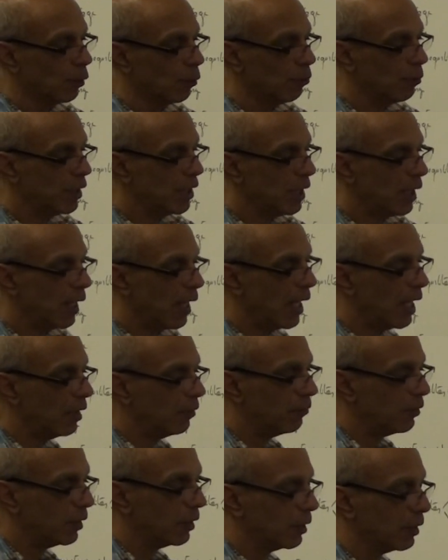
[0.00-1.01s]

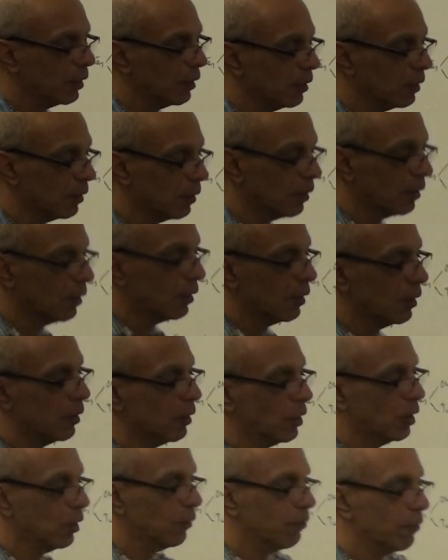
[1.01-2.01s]
behaves
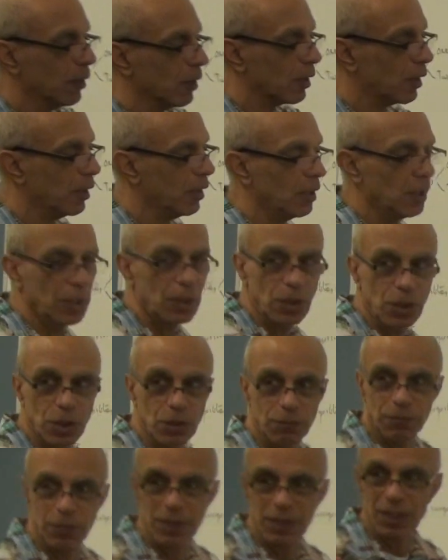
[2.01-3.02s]
differently in
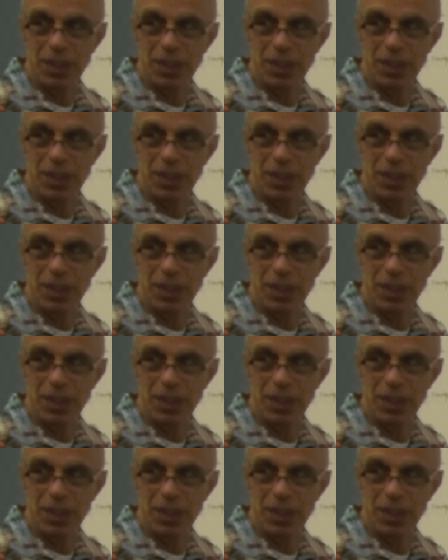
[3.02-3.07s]
different